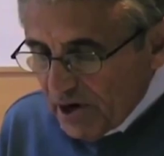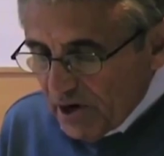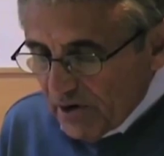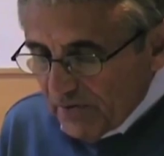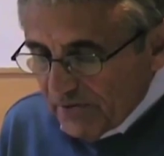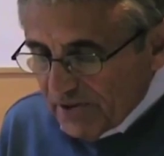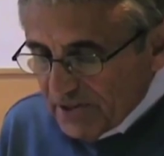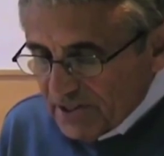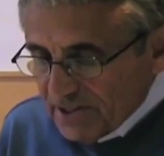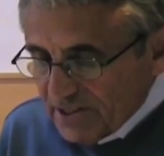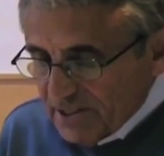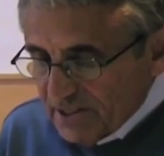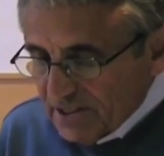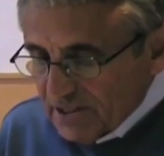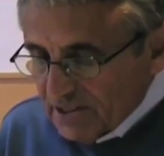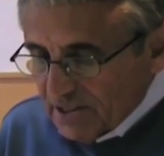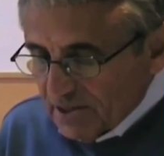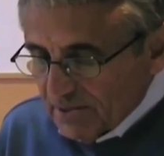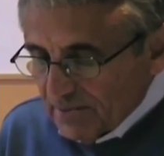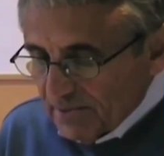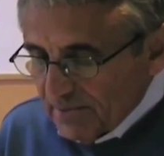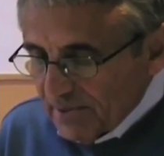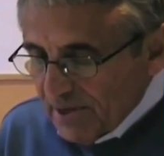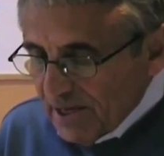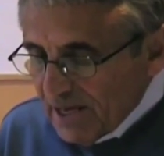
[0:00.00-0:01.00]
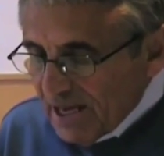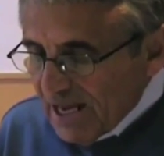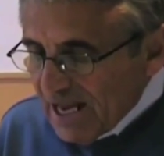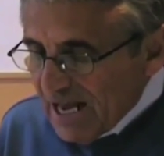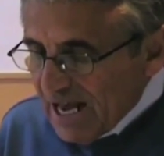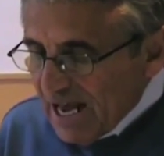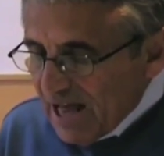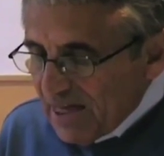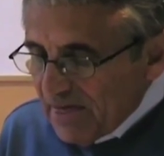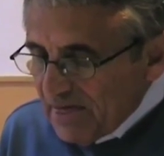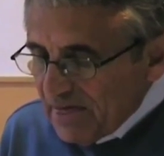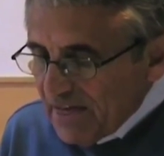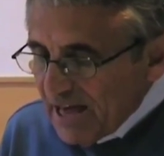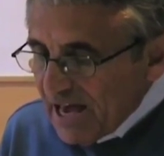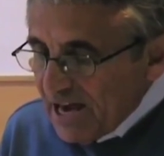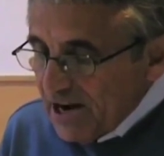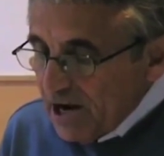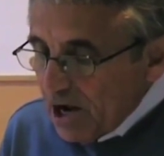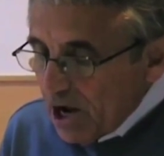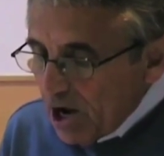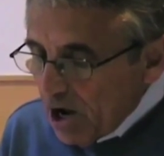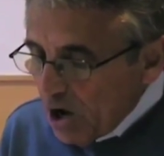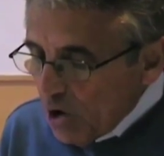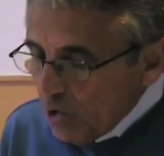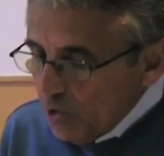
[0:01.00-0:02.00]
of the system, and then
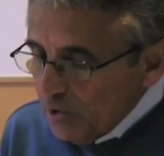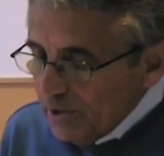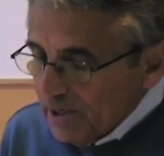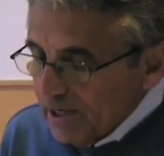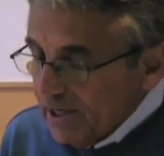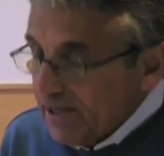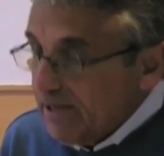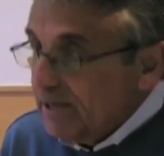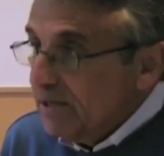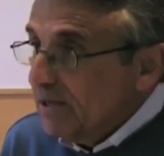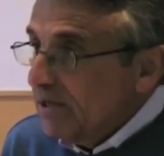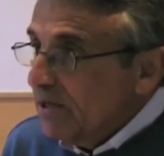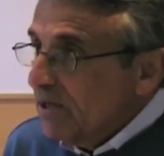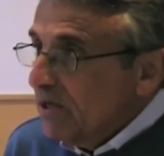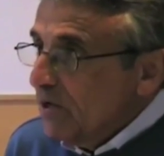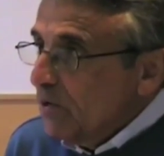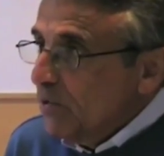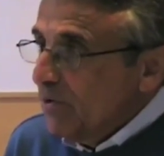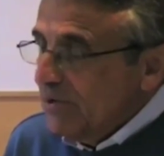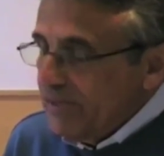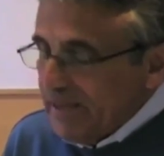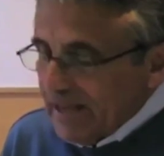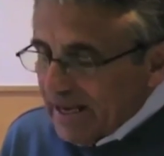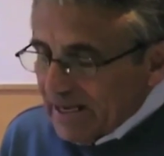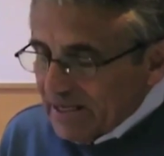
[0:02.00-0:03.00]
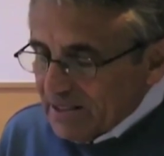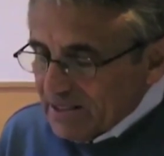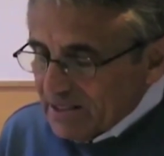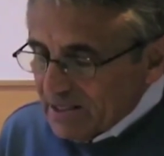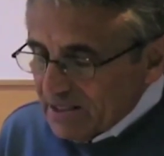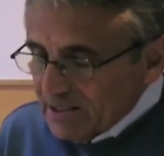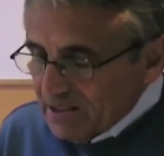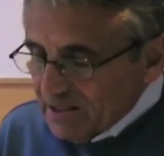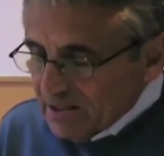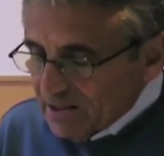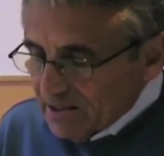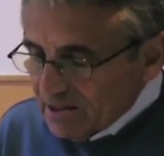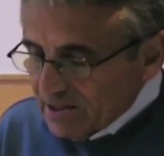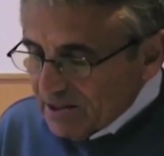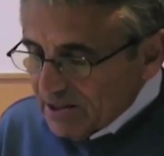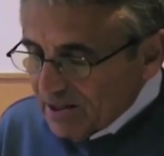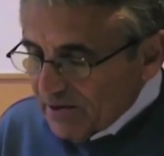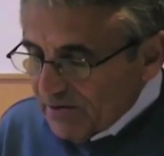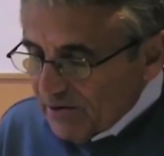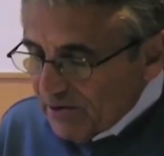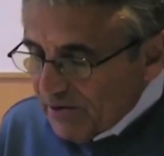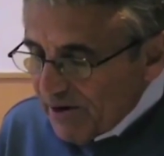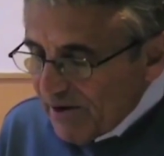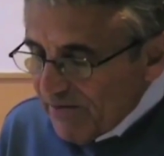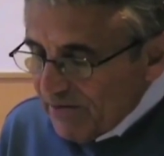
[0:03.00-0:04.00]
only with the existence of
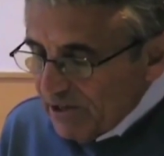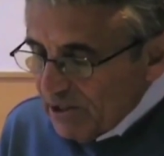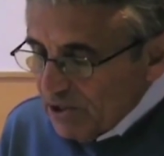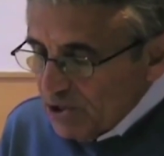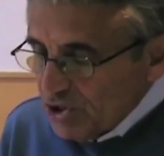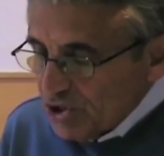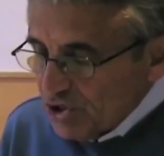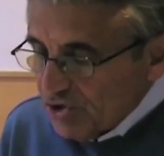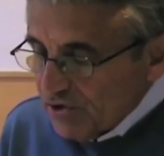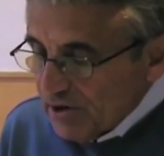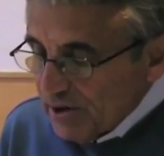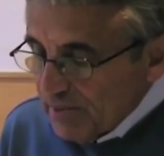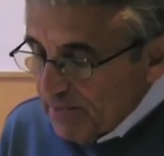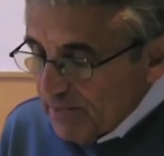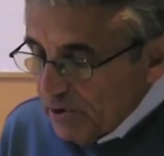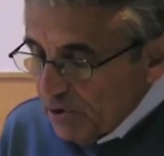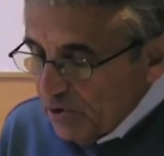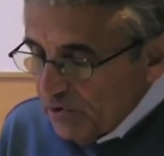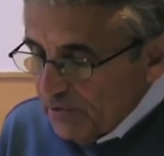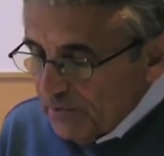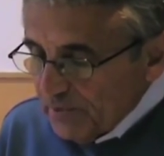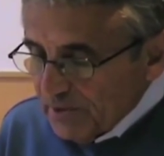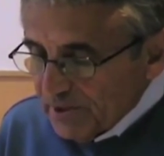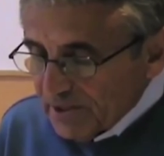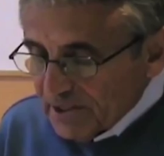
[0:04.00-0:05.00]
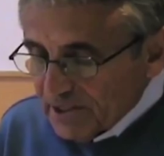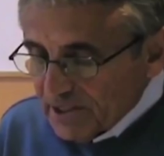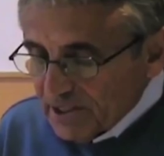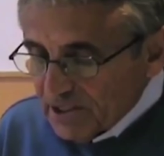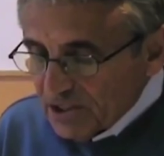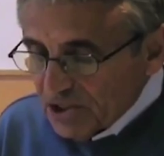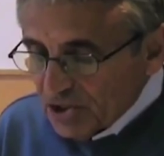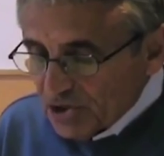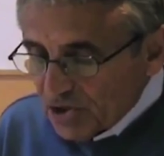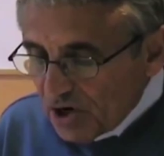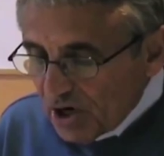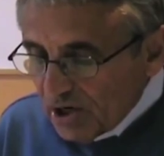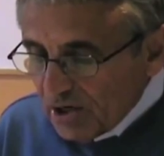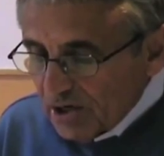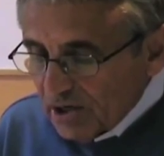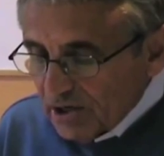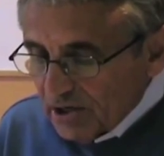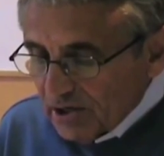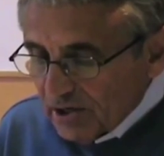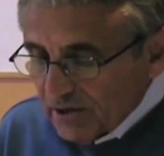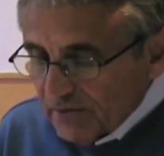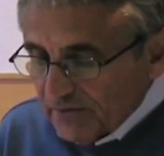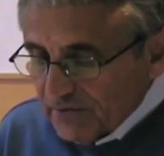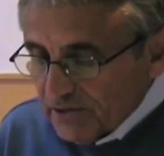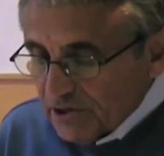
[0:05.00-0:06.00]
a revolutionary movement that is strong
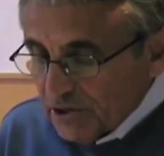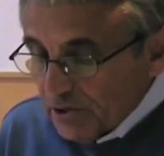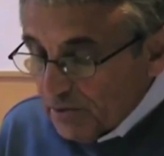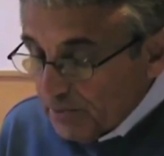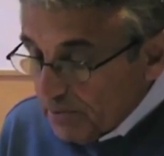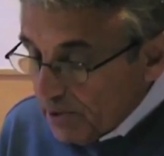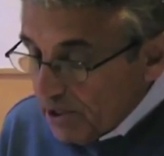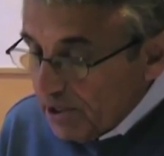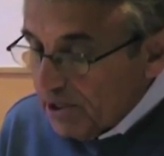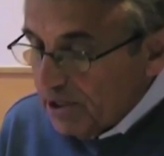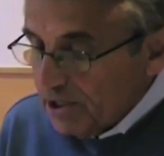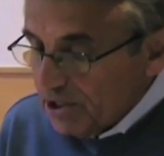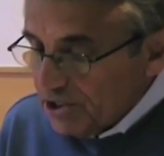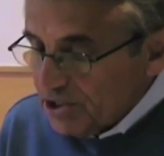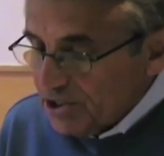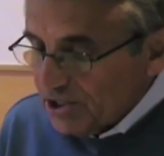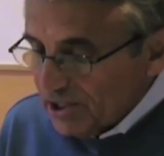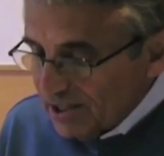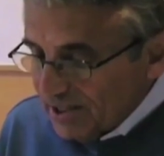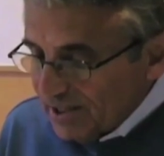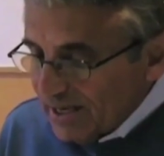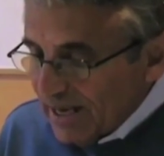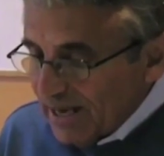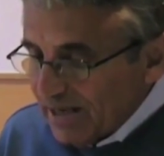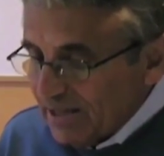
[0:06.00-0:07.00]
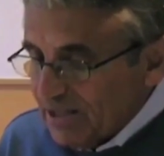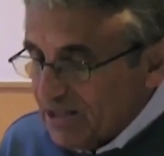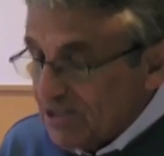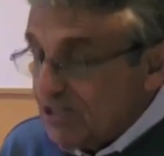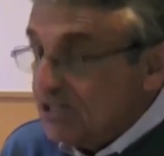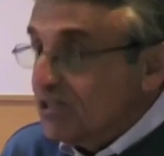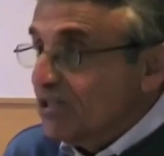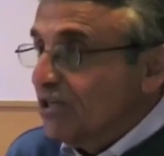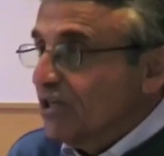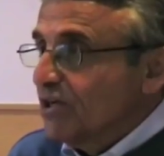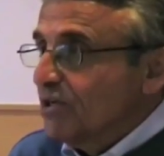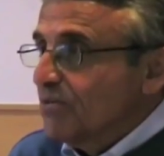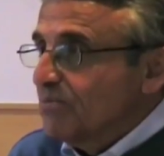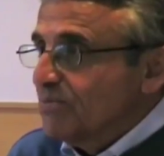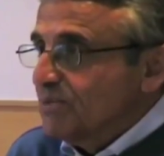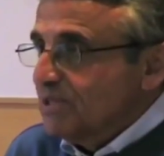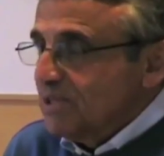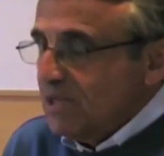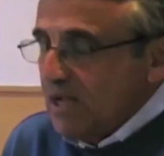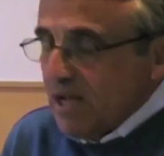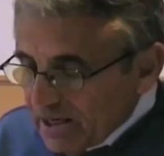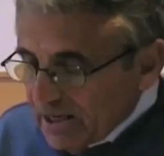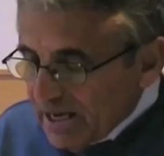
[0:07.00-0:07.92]
enough to merge, in Lenin's terms,